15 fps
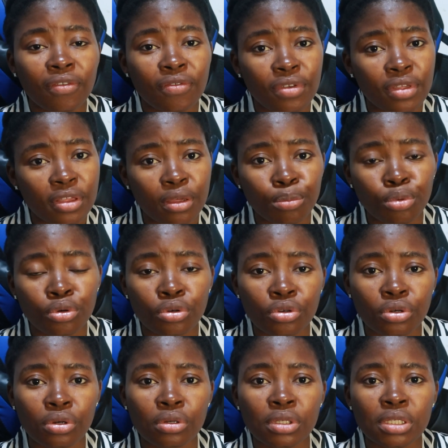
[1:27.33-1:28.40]
visible
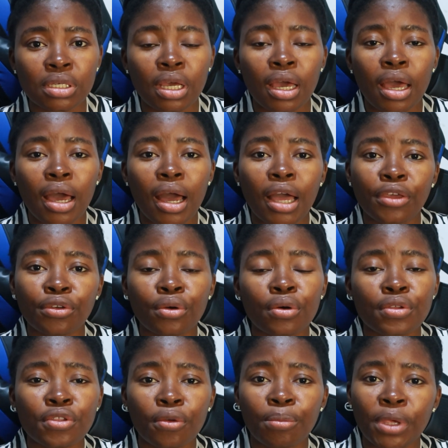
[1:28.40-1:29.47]
growth and you
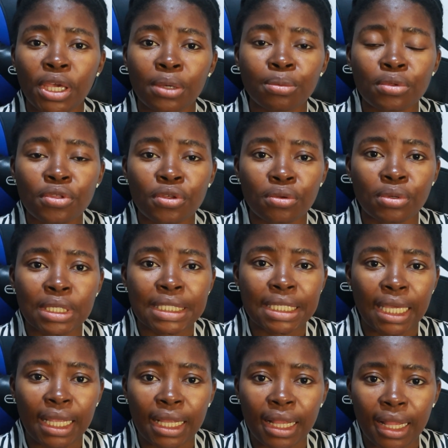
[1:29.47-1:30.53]
also be able to
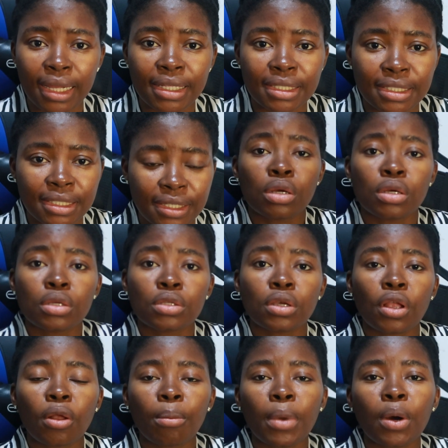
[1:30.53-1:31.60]
retain length.
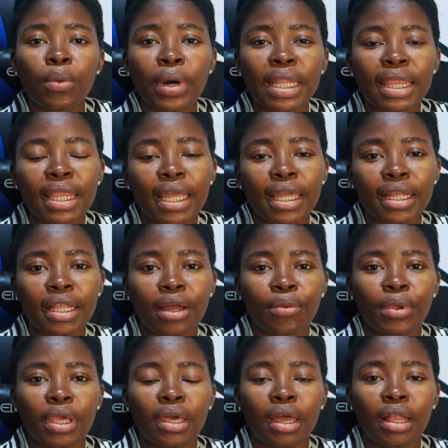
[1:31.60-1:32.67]
So number one thing
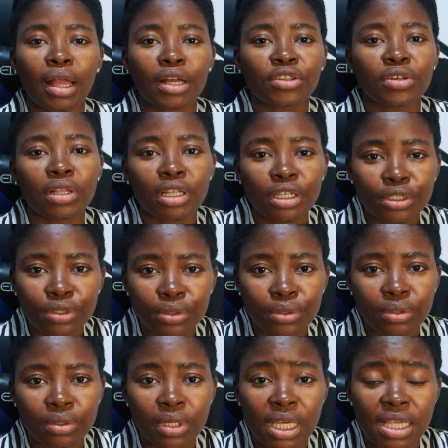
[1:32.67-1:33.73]
that we can actually
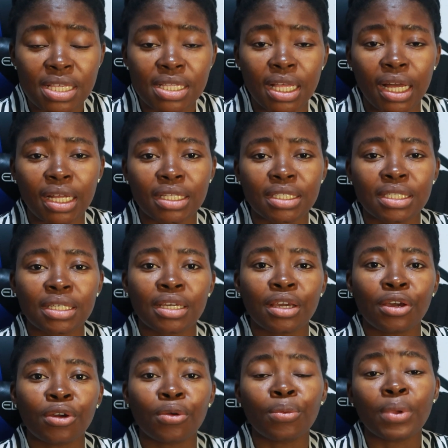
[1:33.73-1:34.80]
do is that
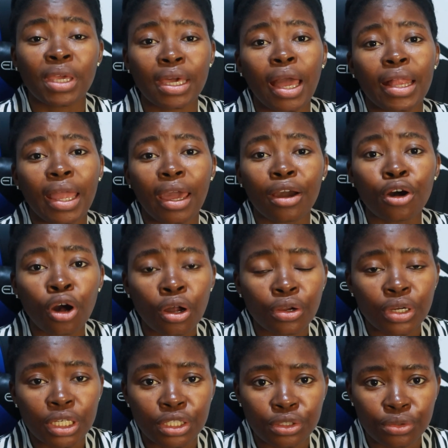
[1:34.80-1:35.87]
we can
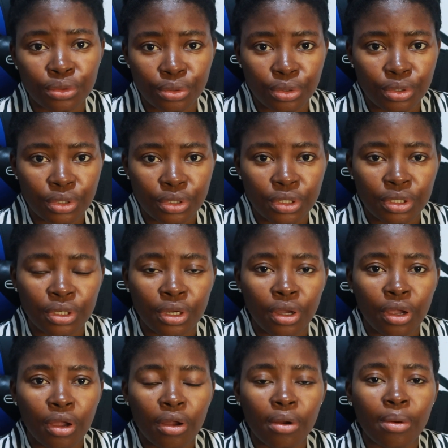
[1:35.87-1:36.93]
encourage growth,
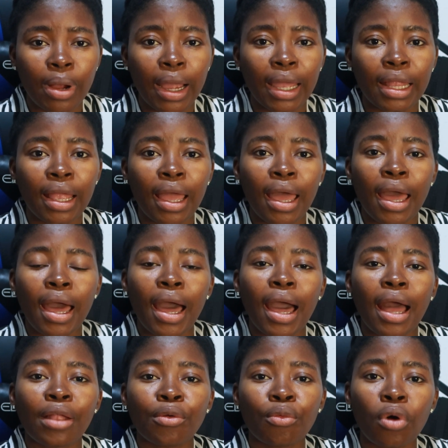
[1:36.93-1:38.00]
right?
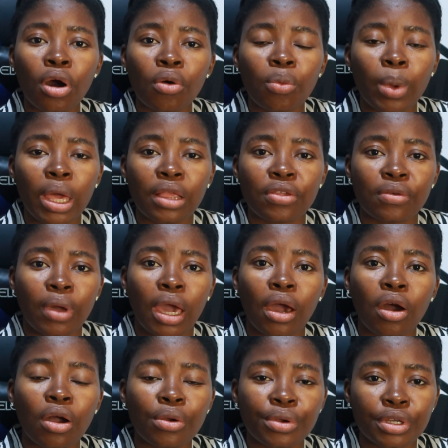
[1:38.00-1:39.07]
And one way to
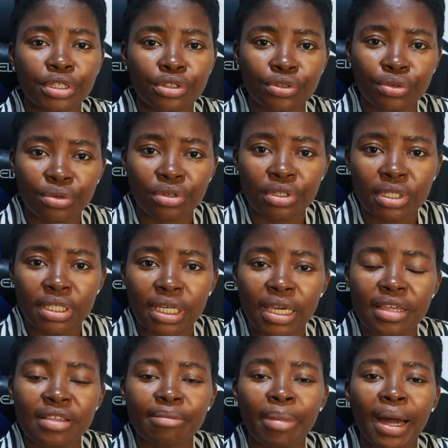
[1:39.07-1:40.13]
encourage growth
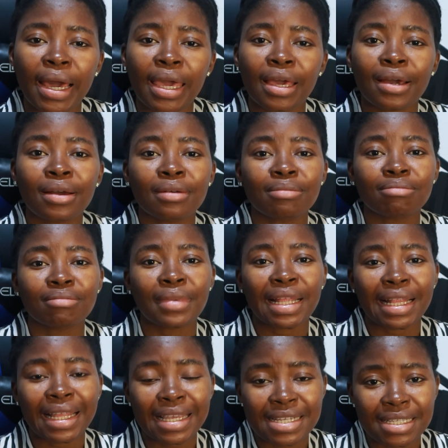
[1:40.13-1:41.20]
is by
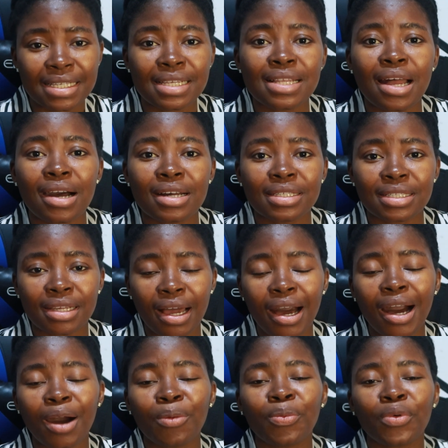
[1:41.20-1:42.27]
cleansing our
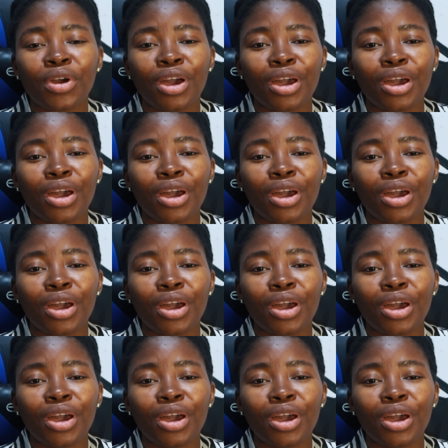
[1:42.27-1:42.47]
scalp